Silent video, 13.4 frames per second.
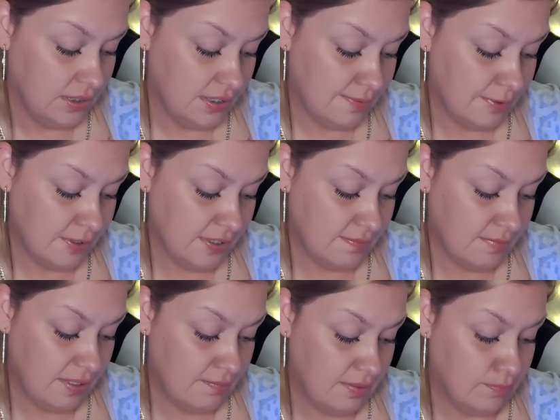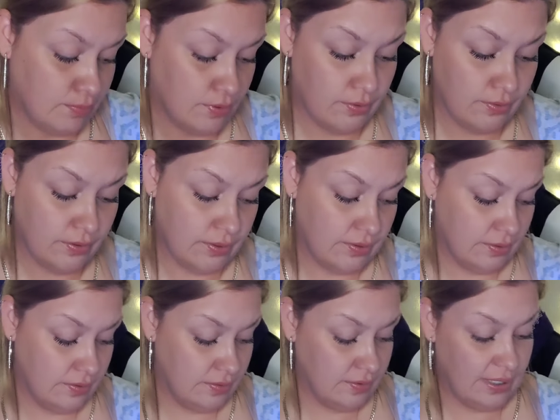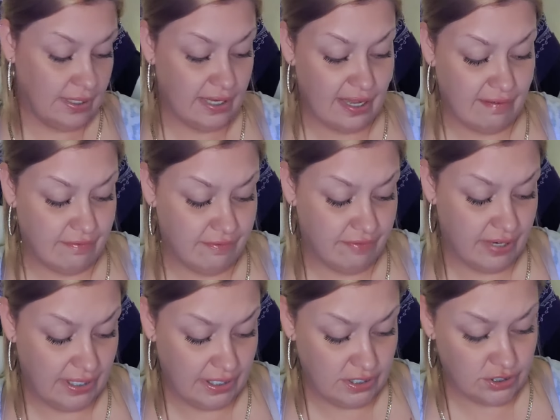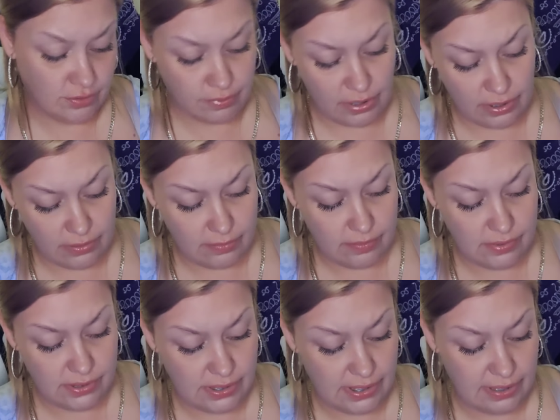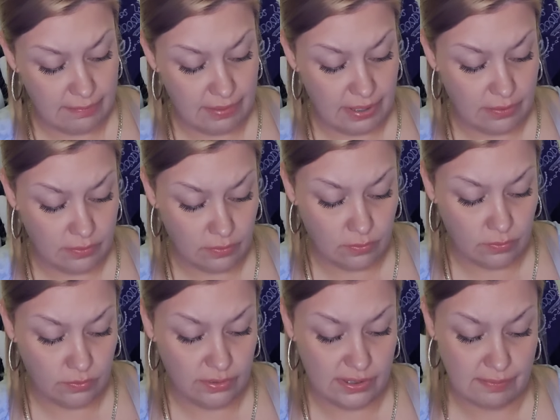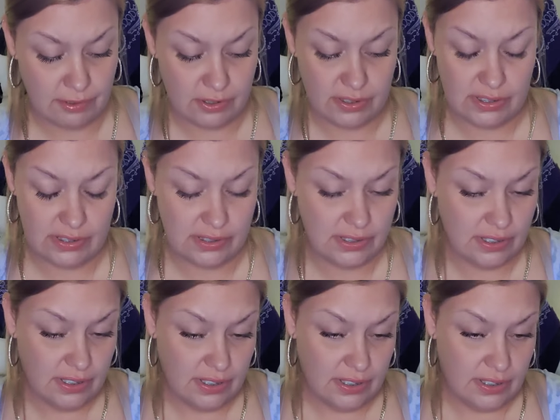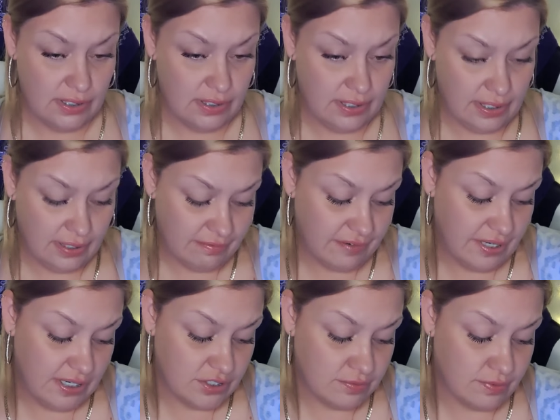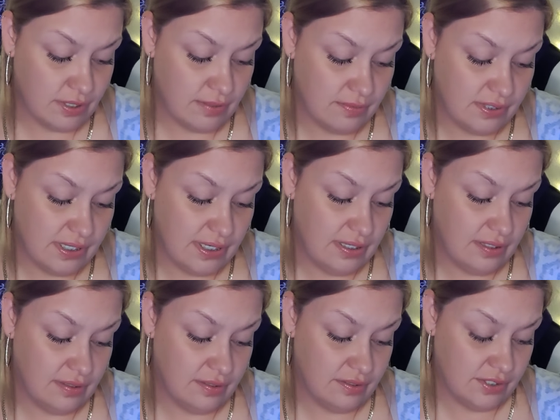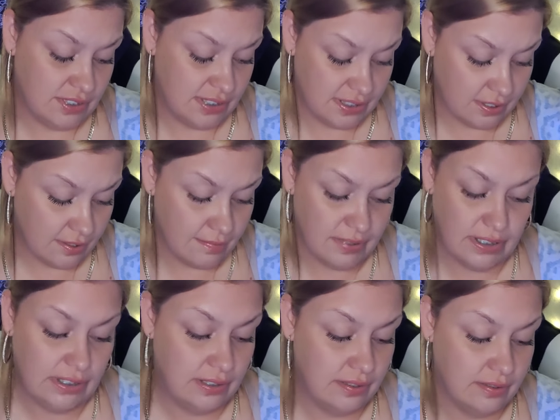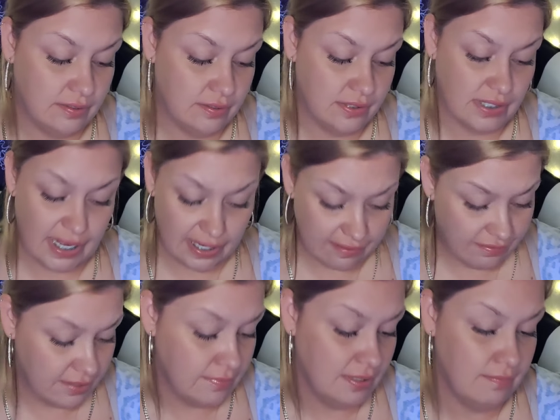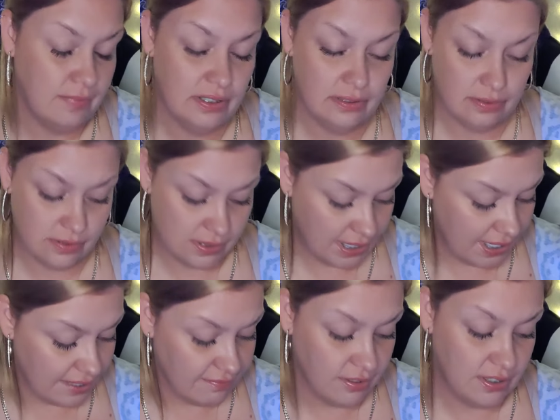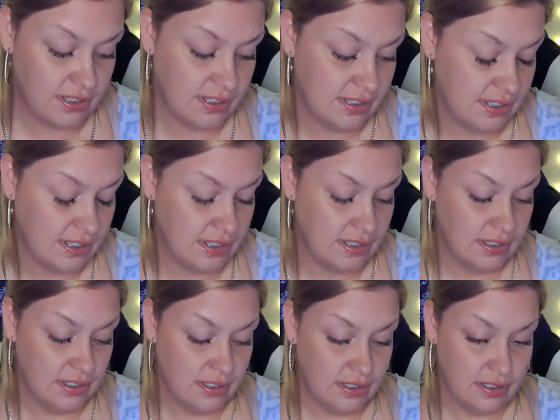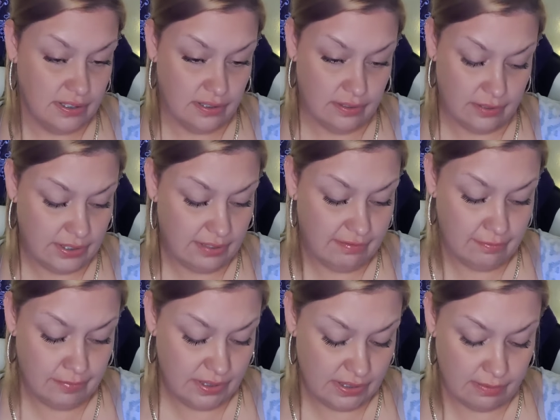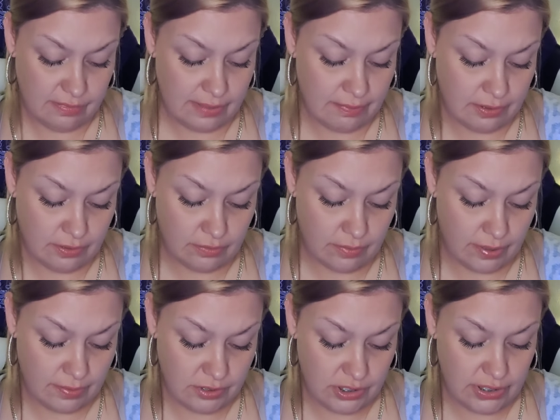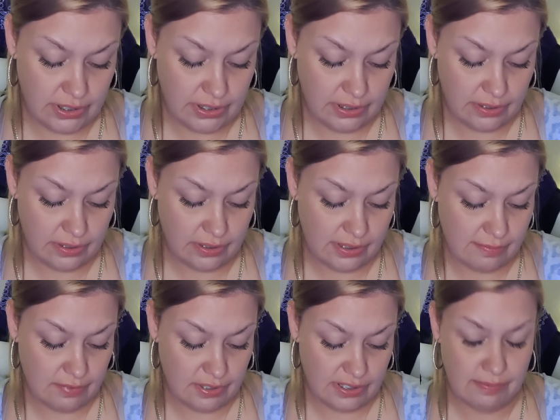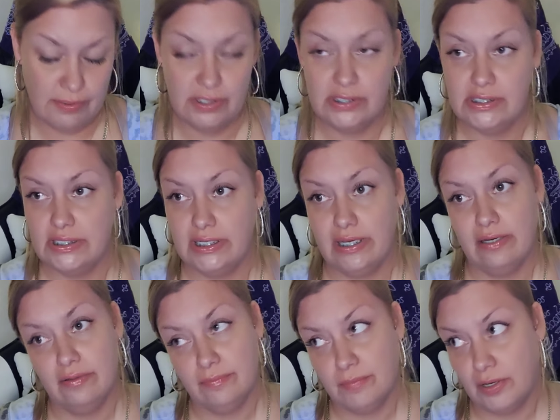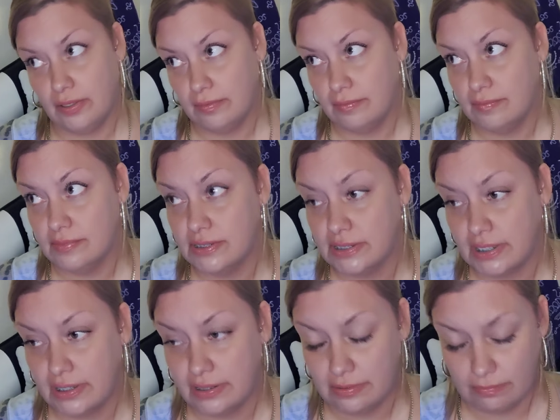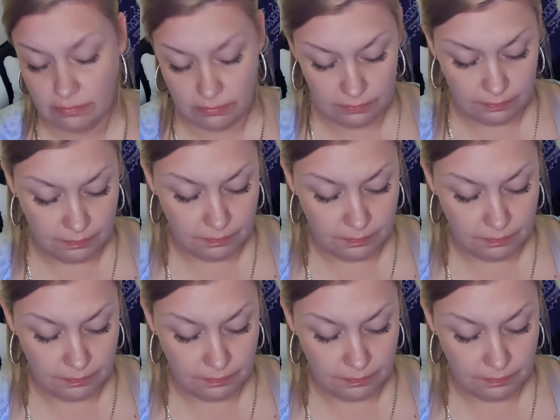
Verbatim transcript: this person may be broke or they have financial problems. They could be out in the cold. This person is they got financial problems they there's disharmony here there's lack of commitment there's lack of honesty there could even be some type of corruption here or someone experiencing health problems um,